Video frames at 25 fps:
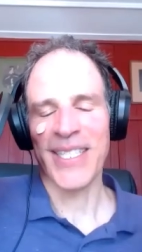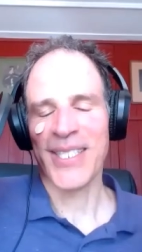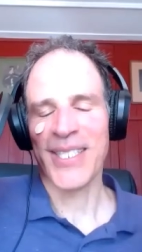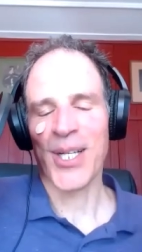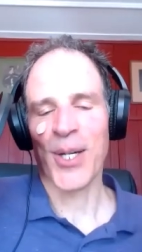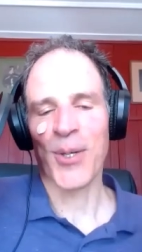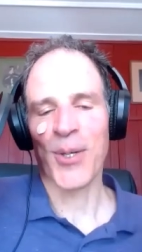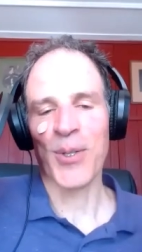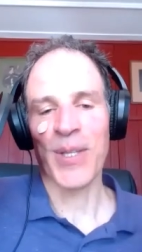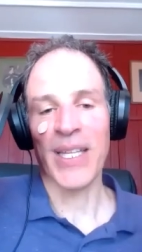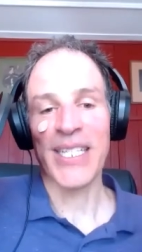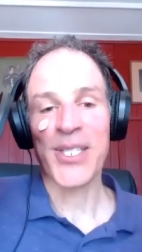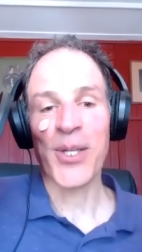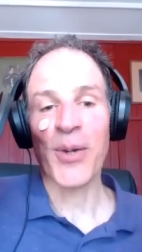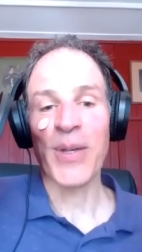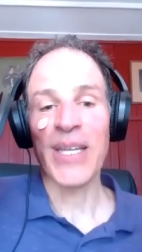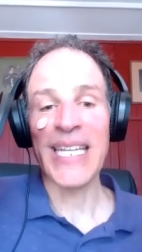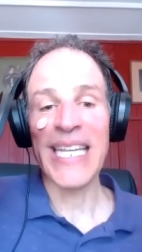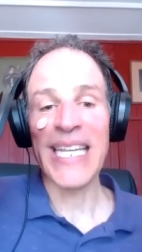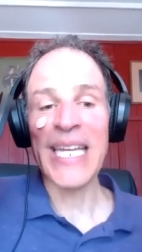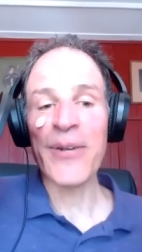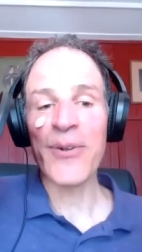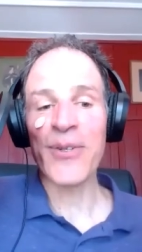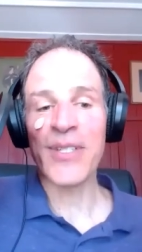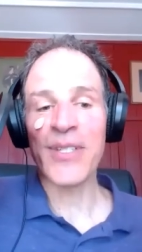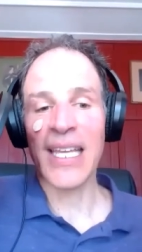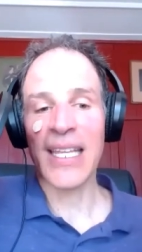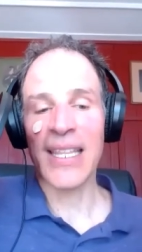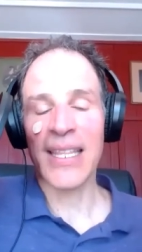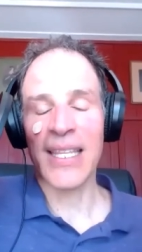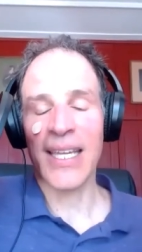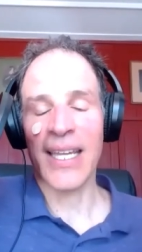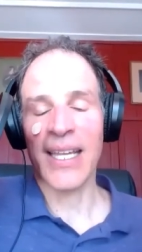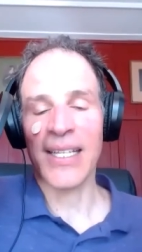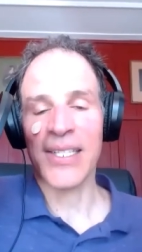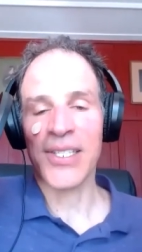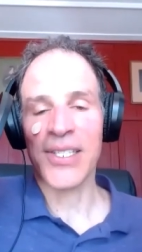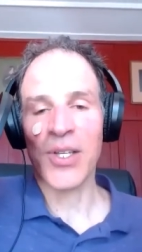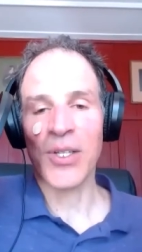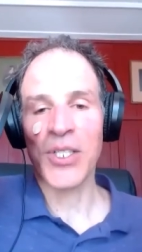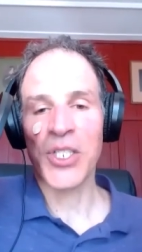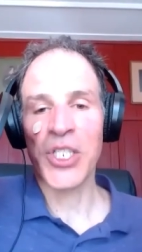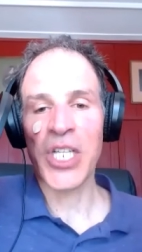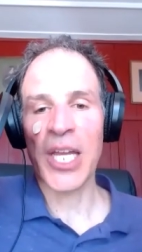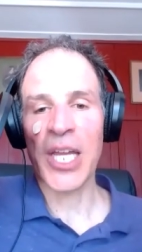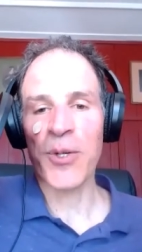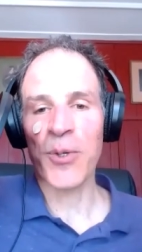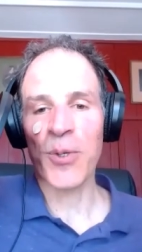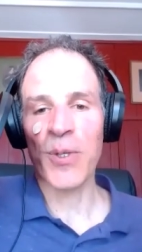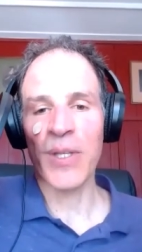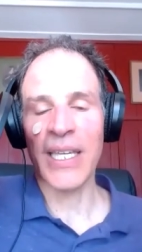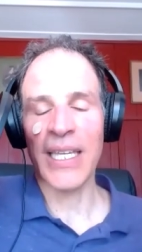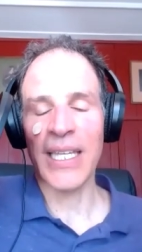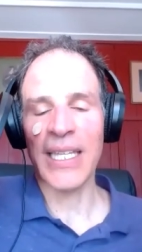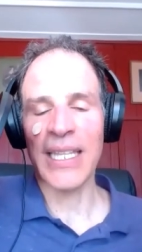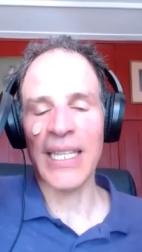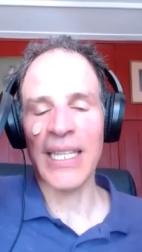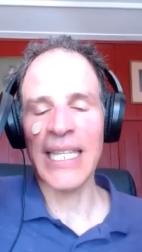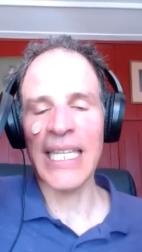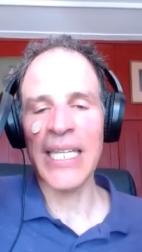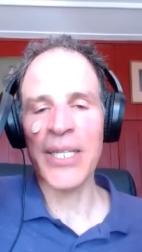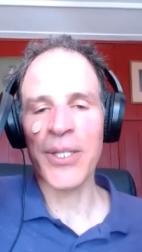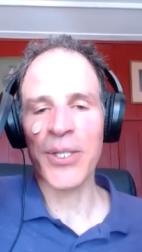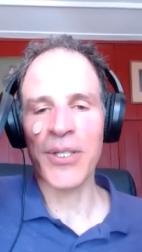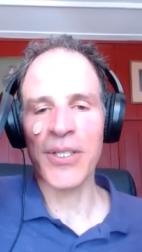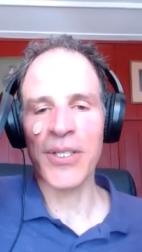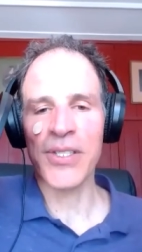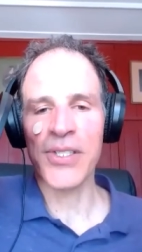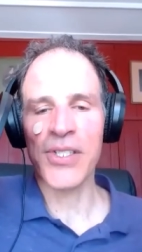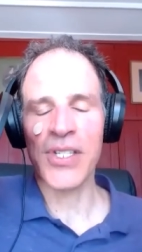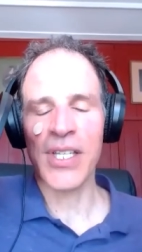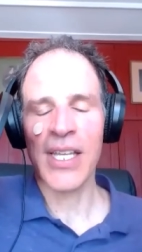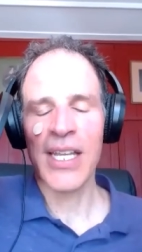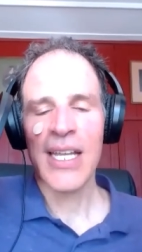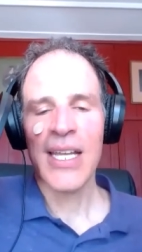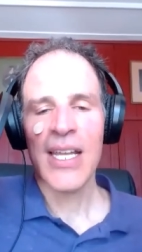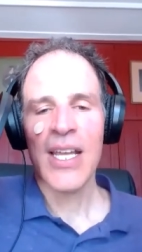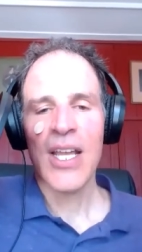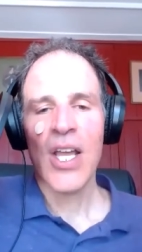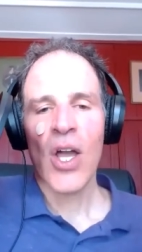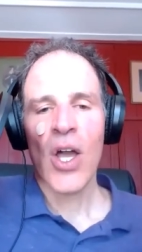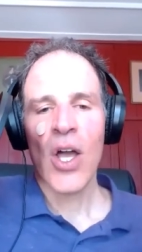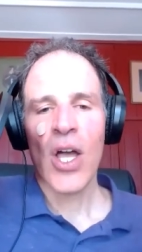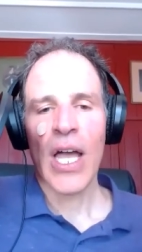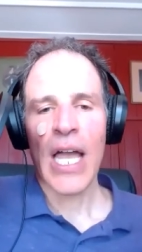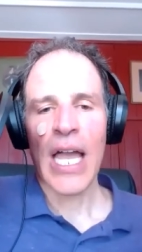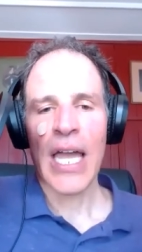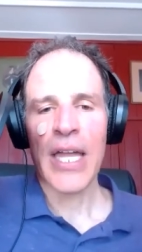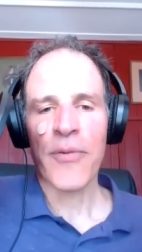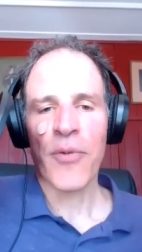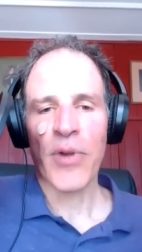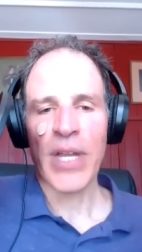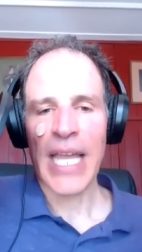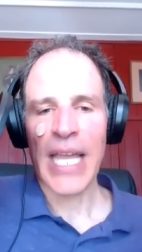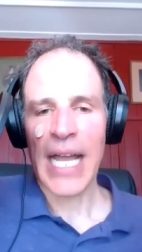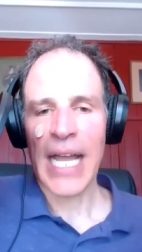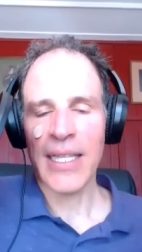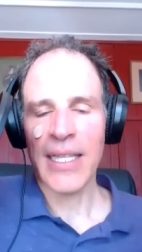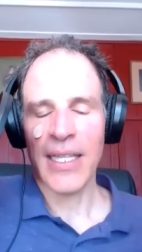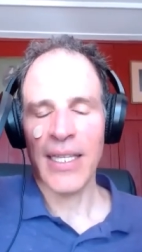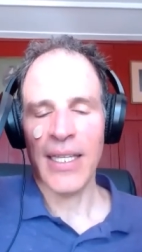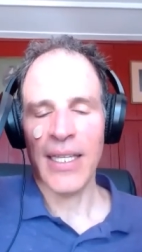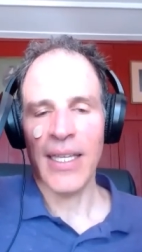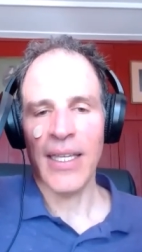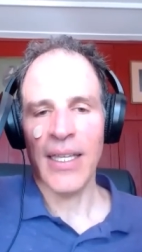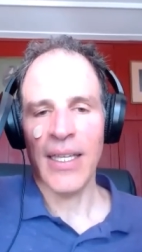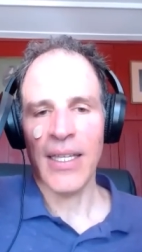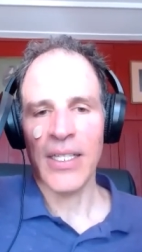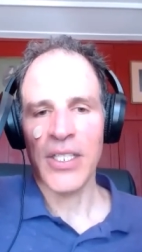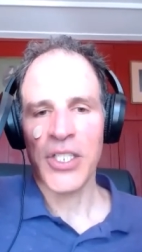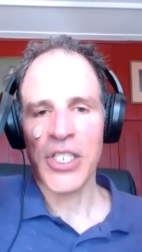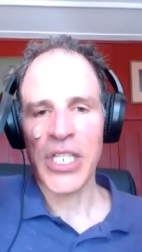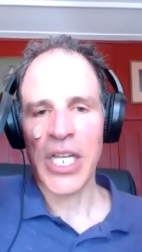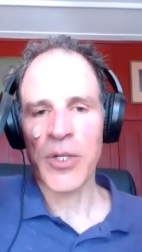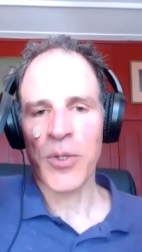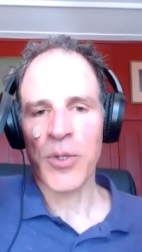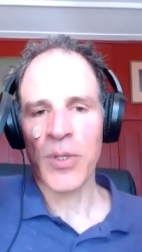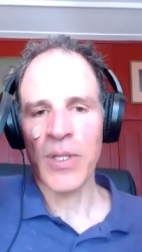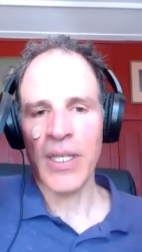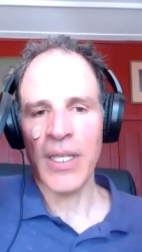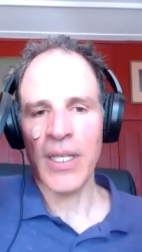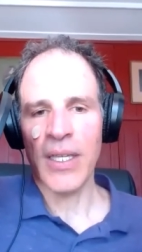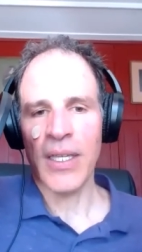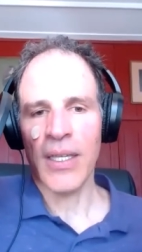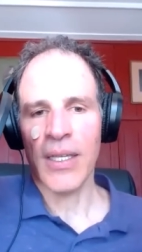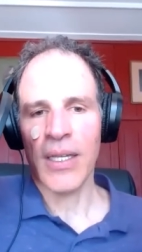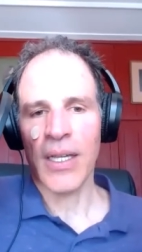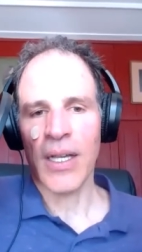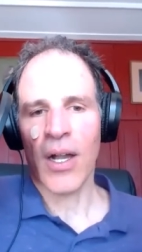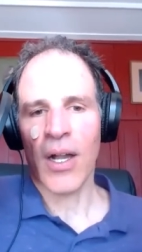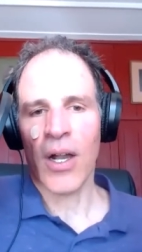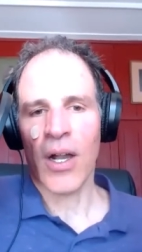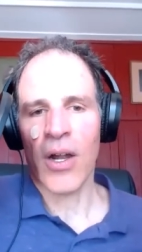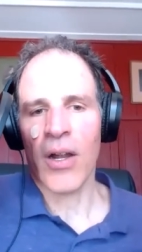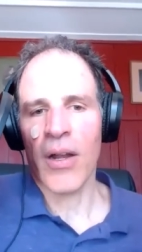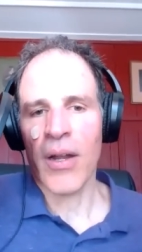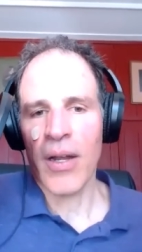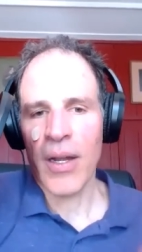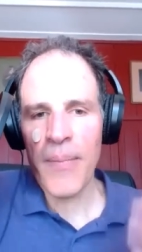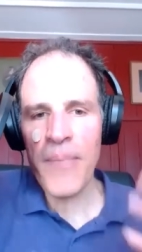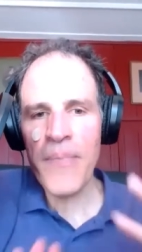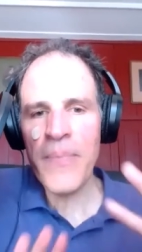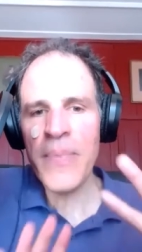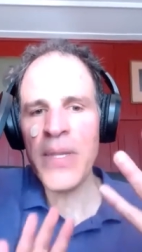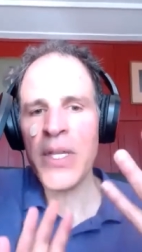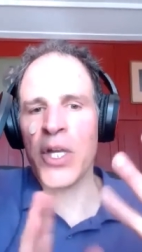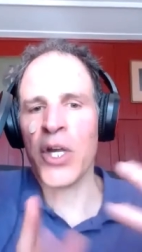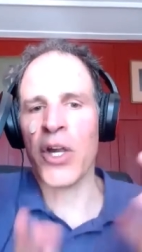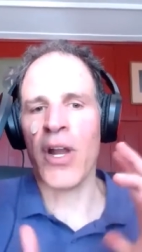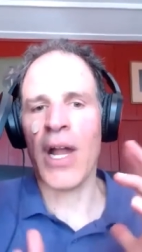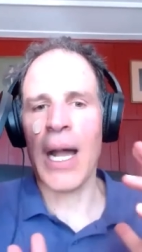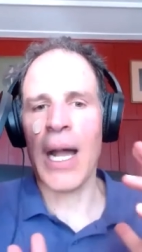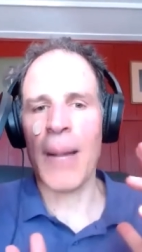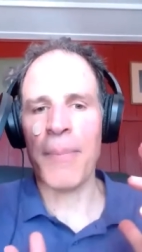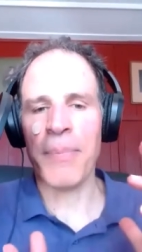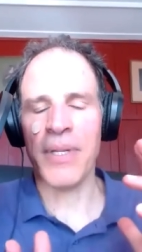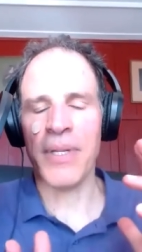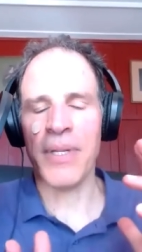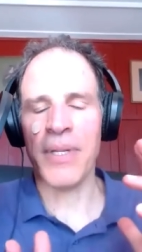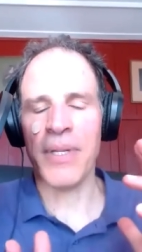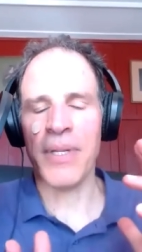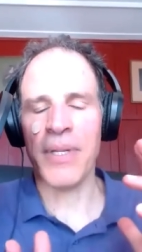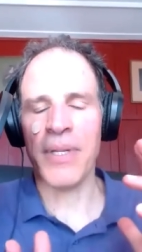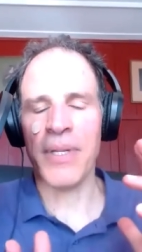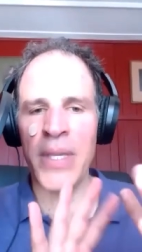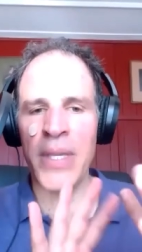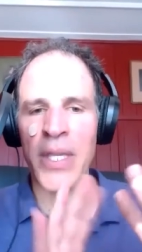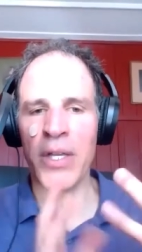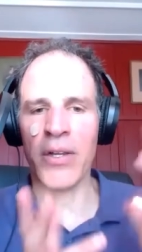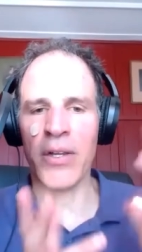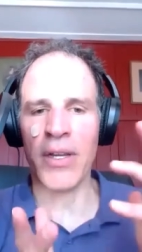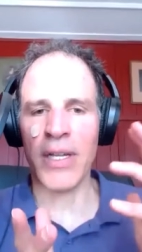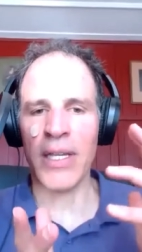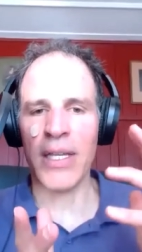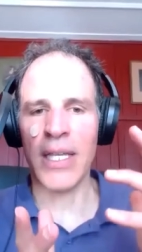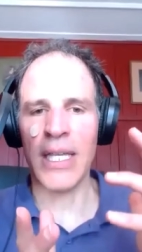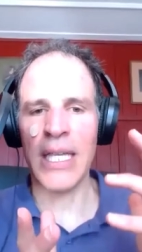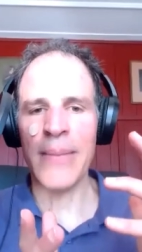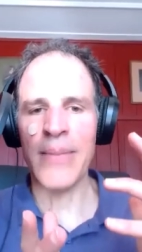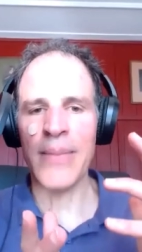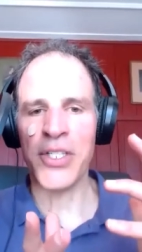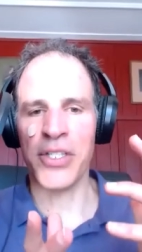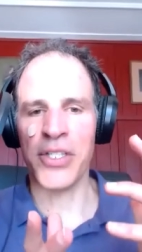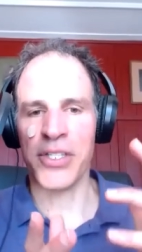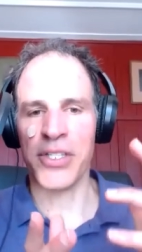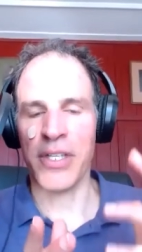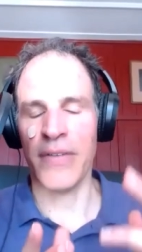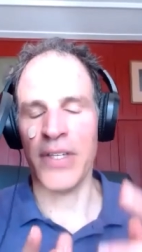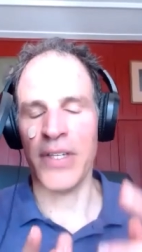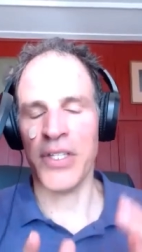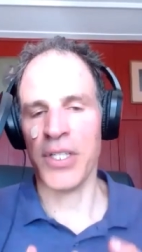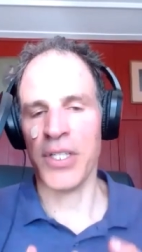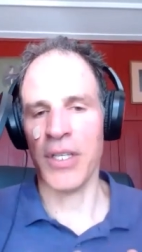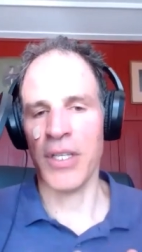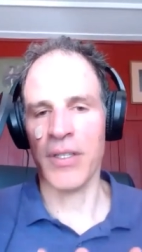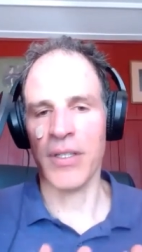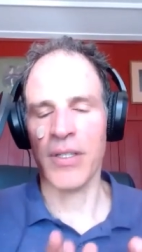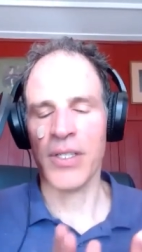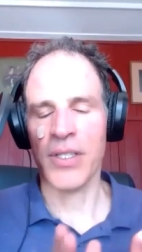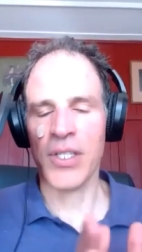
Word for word: totally. So, interesting thing. So, generally, leaders and reality generally are mirror op- mere images of each other.